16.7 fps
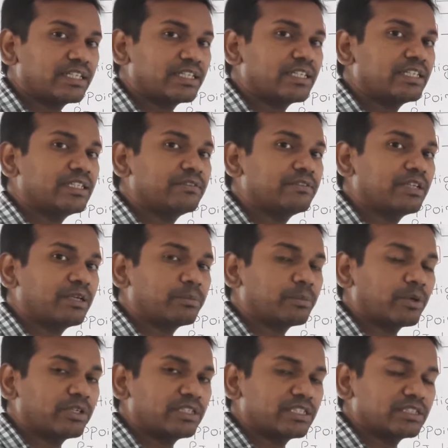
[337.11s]
and then he will
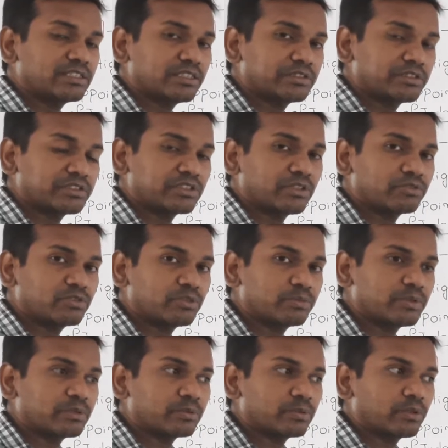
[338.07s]
appoint the judges of
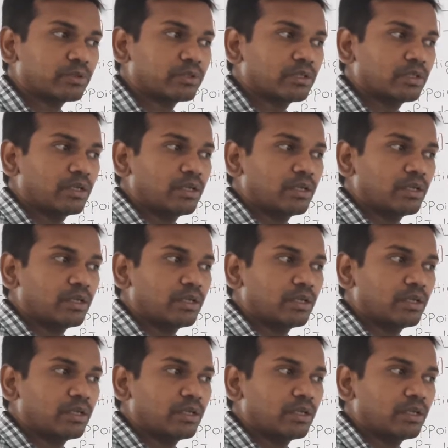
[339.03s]
Supreme Court.